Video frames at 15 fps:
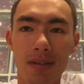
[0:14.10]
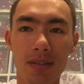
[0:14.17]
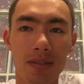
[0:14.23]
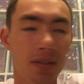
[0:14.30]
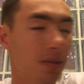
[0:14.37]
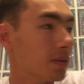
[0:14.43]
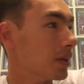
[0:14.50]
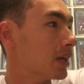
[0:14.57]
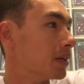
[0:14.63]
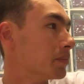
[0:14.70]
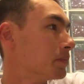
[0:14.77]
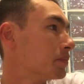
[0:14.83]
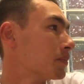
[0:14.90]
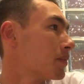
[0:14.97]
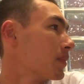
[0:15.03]
So I've
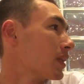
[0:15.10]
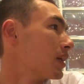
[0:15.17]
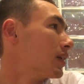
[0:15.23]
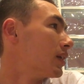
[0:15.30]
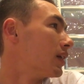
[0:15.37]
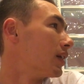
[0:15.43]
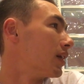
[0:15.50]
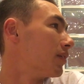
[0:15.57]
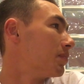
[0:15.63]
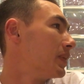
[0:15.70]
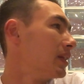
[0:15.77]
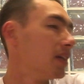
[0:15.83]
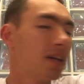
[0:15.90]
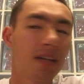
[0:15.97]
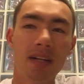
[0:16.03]
uh,
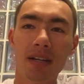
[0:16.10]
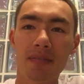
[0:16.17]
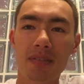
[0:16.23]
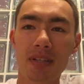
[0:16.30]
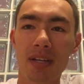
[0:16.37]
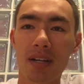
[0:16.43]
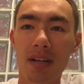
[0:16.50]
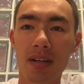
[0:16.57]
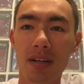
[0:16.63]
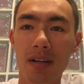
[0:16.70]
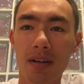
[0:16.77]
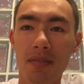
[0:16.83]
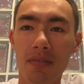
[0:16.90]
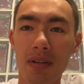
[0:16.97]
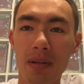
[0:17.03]
been lucky enough to get
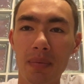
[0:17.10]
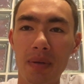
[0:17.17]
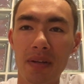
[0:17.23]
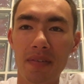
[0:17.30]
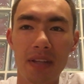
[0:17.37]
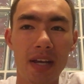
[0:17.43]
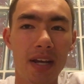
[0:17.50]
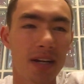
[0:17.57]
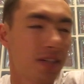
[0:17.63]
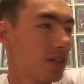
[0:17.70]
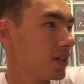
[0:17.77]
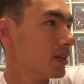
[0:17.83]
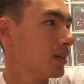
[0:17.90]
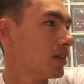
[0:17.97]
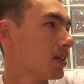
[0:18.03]
on a little bit of the
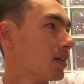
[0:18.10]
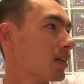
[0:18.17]
action.